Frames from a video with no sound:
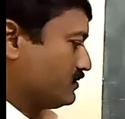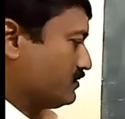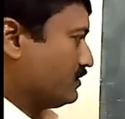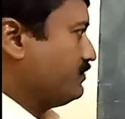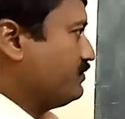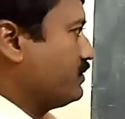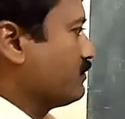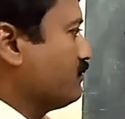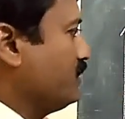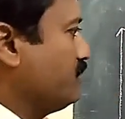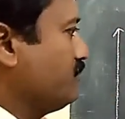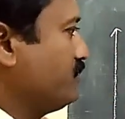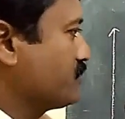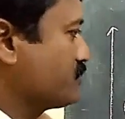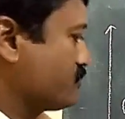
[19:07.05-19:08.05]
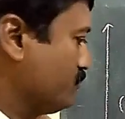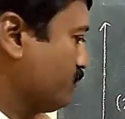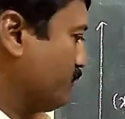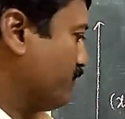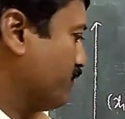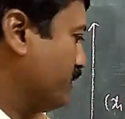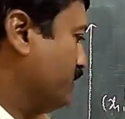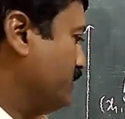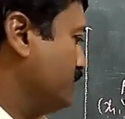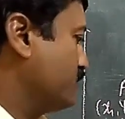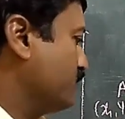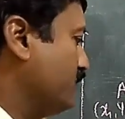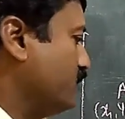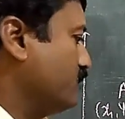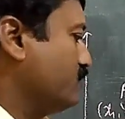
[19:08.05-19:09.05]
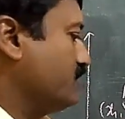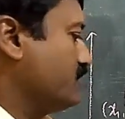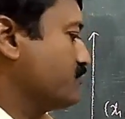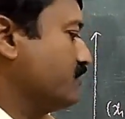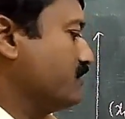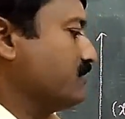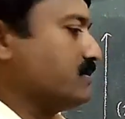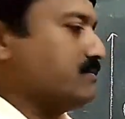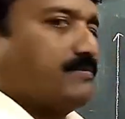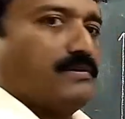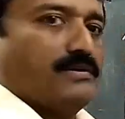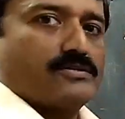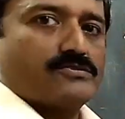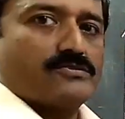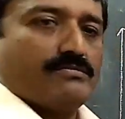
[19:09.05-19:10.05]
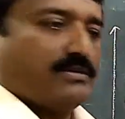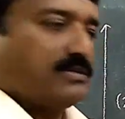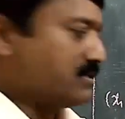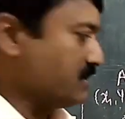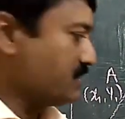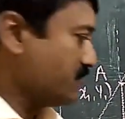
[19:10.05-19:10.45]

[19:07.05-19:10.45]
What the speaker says: So the formula for slope of line is y2 minus y1 upon x2 minus